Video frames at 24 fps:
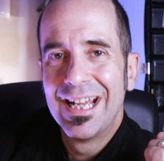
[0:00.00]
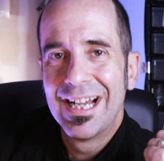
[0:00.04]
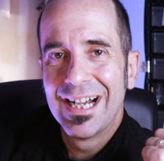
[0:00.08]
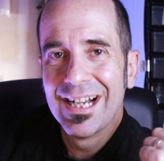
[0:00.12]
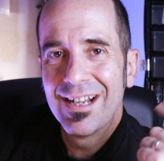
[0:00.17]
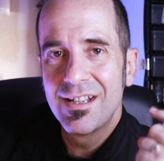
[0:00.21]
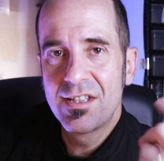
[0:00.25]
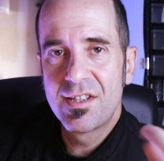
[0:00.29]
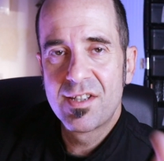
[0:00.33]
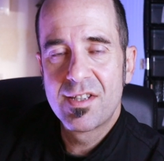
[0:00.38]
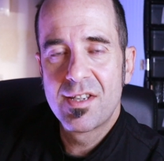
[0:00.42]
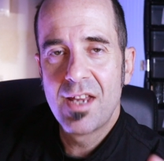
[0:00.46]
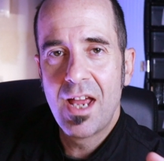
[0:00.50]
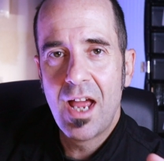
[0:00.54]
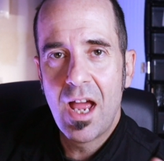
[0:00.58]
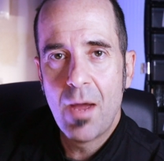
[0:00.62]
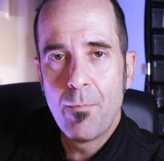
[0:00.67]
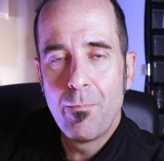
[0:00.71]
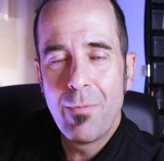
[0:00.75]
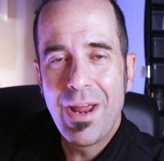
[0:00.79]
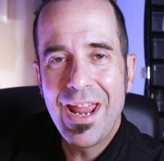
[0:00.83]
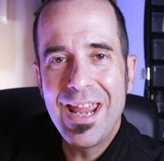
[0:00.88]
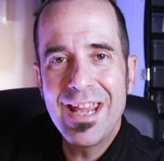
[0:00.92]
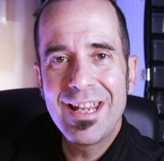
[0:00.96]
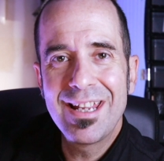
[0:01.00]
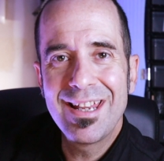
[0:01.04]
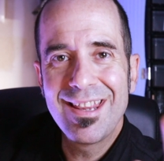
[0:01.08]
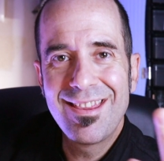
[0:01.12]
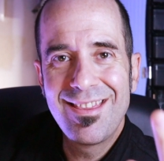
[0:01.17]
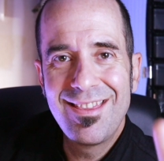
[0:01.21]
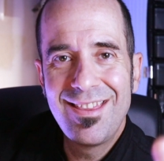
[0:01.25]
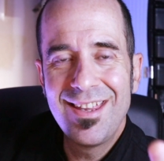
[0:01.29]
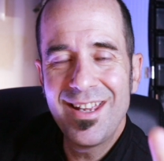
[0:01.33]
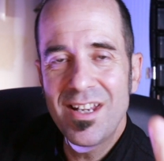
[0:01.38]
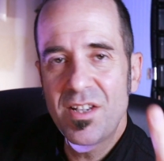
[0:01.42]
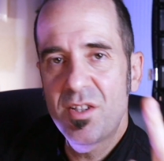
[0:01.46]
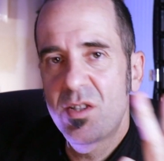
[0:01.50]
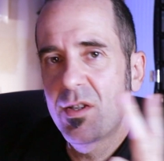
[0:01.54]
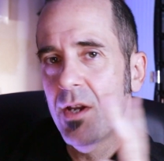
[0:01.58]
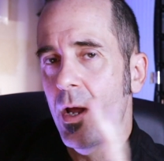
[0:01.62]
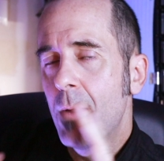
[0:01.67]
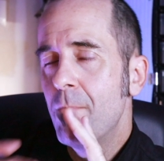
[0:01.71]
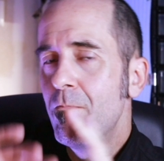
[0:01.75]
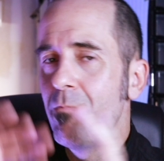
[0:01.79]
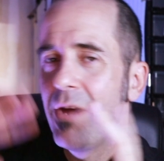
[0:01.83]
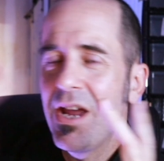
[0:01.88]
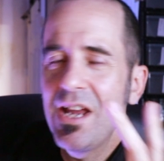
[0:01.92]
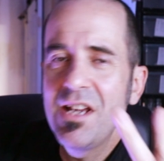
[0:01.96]
Let's make this
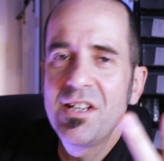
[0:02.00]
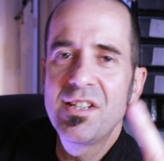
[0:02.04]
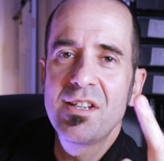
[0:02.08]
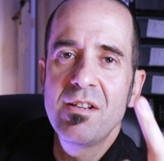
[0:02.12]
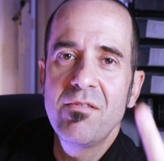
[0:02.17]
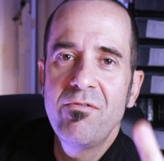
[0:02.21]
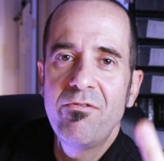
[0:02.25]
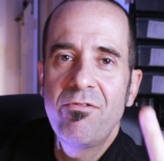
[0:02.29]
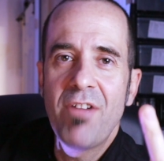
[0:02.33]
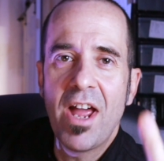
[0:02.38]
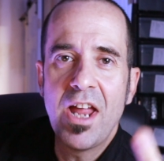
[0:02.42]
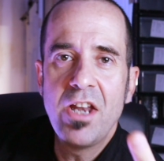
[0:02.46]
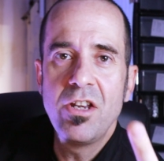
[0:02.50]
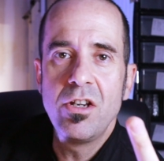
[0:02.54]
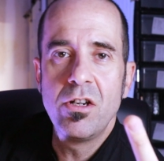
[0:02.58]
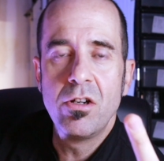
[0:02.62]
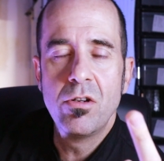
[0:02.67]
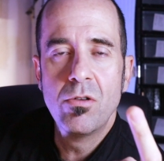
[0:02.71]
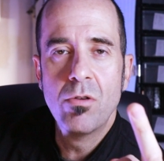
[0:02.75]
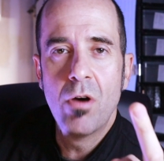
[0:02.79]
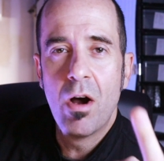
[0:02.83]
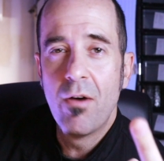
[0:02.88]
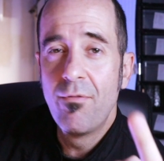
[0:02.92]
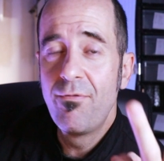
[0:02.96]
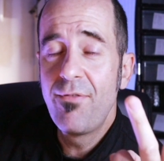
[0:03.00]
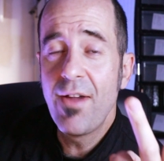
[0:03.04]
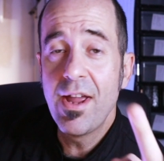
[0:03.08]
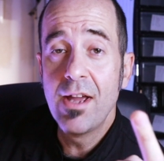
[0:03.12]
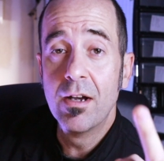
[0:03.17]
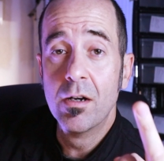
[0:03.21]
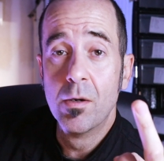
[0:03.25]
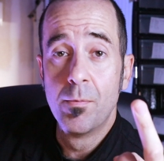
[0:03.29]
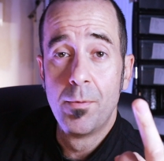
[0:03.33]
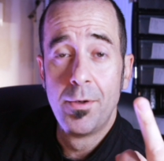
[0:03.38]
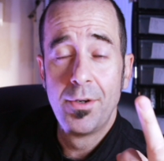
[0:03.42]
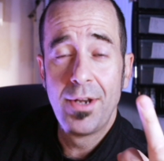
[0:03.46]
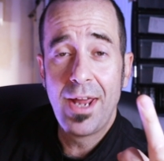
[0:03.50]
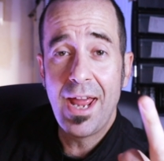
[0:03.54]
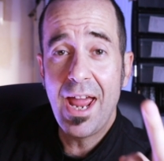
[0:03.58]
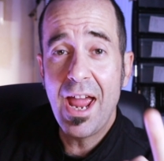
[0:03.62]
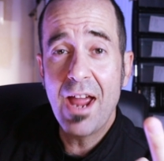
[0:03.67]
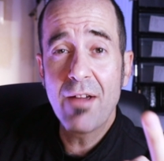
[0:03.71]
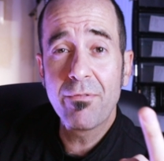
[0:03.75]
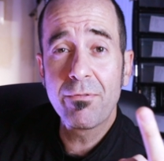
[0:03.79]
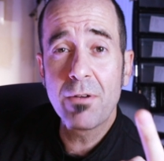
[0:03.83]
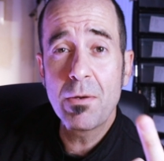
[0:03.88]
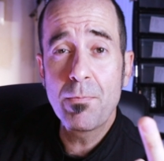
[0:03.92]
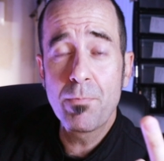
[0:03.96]
amazing venue available to
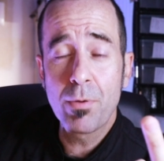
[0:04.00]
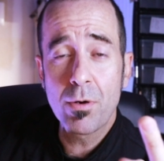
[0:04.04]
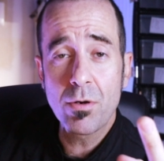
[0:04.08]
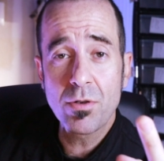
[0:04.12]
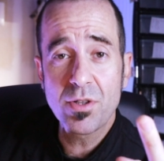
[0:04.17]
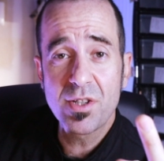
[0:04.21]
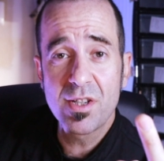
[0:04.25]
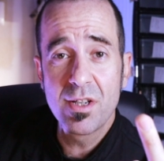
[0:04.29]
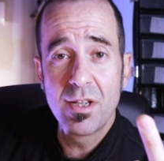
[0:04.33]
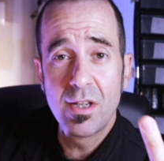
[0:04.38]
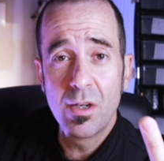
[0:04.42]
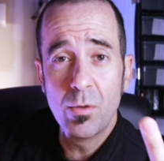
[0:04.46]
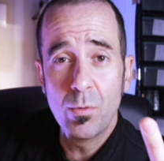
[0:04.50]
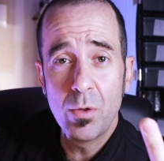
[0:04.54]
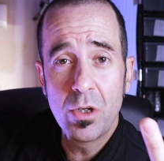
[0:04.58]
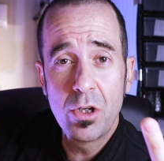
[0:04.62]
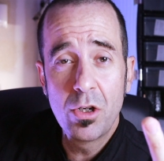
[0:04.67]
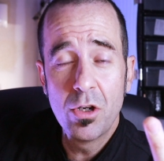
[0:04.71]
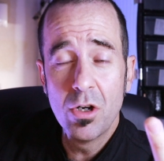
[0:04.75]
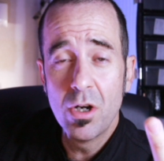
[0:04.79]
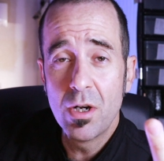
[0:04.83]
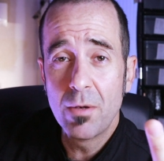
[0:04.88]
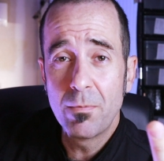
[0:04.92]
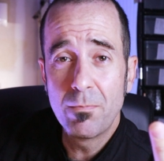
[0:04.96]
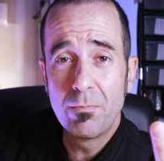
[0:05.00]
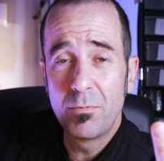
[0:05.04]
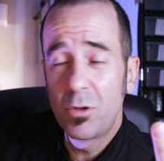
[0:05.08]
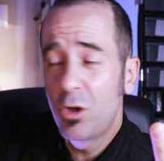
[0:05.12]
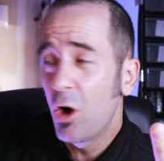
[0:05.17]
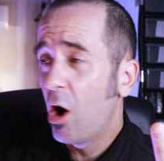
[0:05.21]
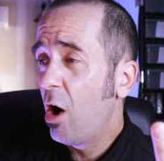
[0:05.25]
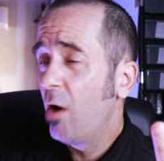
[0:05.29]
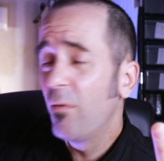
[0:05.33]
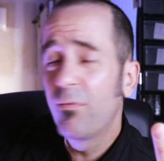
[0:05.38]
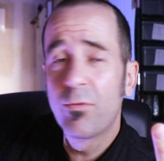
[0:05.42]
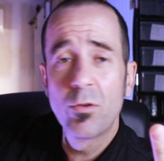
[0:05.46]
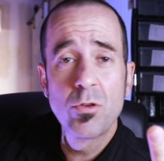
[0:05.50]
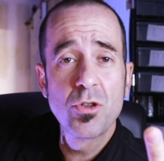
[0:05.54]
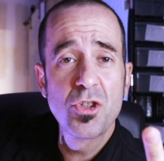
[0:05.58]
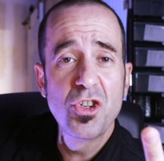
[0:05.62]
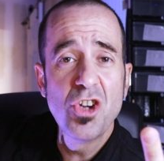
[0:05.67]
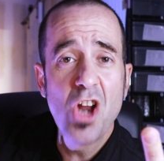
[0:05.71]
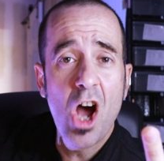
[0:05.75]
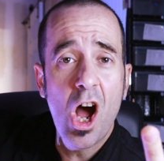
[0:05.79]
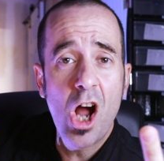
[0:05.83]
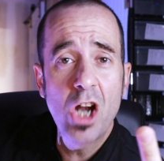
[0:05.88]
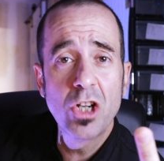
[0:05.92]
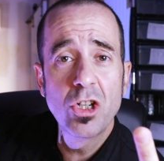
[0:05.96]
every person that we could. Golfers,
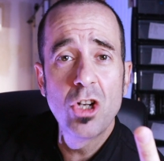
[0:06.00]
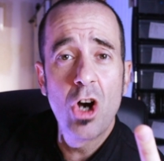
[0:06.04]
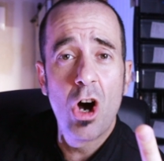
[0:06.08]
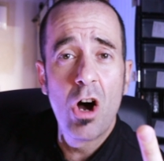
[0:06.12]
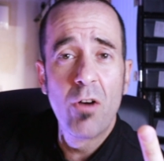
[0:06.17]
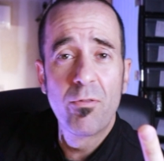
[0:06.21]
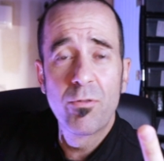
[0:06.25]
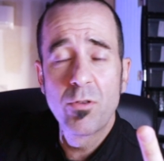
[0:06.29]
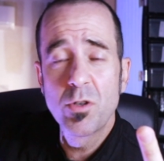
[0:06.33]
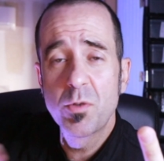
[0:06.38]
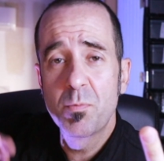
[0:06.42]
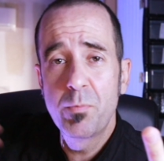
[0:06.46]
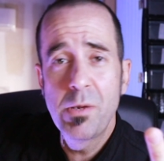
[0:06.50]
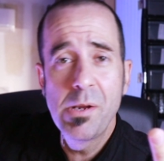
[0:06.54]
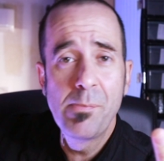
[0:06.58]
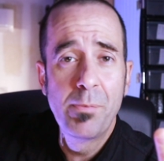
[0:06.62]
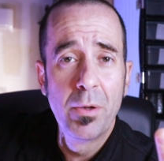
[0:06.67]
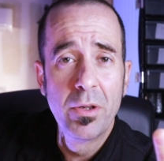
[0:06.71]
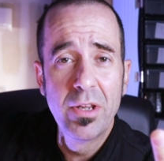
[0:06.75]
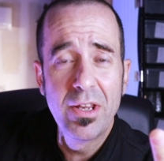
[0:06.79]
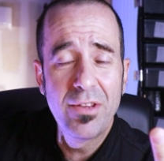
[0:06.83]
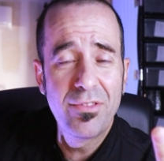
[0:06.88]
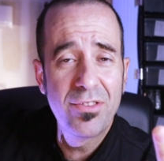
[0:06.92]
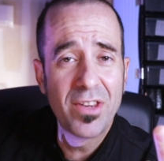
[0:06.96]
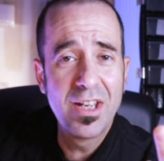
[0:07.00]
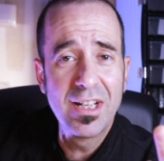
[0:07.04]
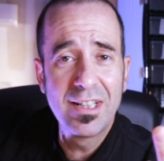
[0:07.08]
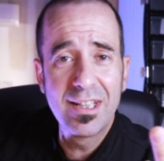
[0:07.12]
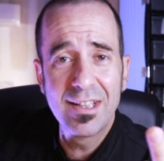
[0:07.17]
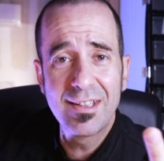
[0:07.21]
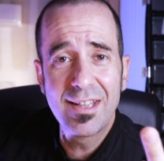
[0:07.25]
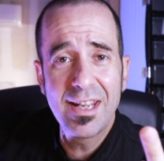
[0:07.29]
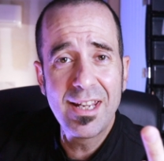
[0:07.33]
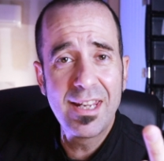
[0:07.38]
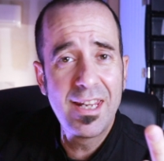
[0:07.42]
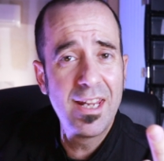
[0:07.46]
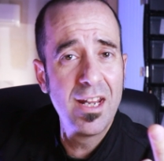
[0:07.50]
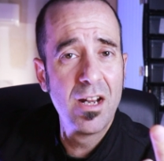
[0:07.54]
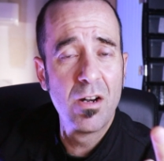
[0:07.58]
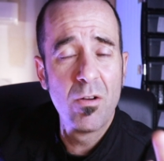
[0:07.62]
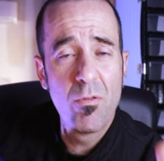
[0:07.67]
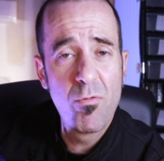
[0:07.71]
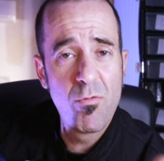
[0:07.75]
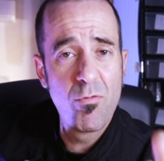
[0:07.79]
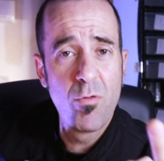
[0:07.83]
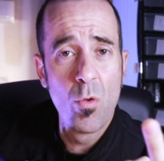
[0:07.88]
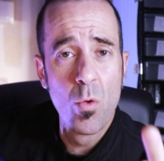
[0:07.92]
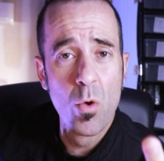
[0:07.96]
non-golfers, people that think that they can't
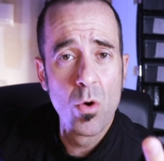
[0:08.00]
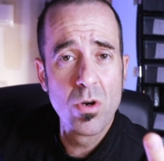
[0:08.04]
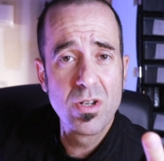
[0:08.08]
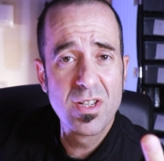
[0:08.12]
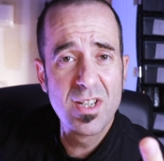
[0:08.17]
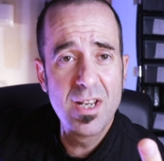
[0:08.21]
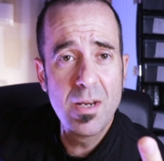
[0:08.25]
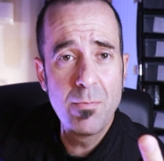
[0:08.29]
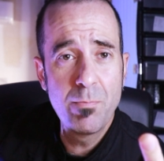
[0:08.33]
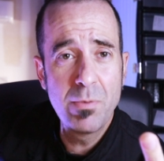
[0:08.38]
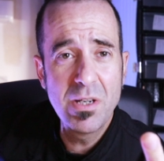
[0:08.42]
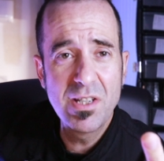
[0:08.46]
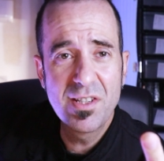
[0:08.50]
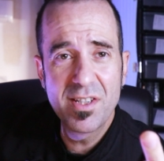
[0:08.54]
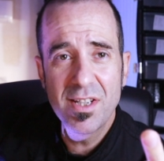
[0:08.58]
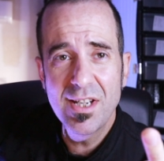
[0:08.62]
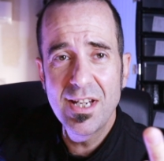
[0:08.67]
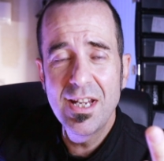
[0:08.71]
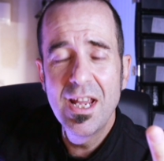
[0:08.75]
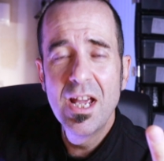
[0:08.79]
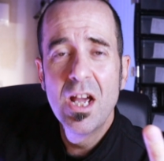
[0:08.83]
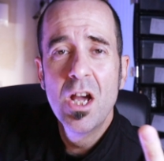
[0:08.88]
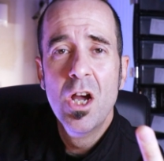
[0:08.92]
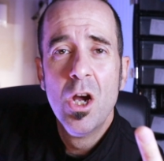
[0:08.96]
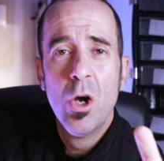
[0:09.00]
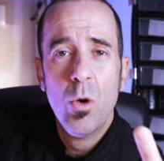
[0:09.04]
afford TPC.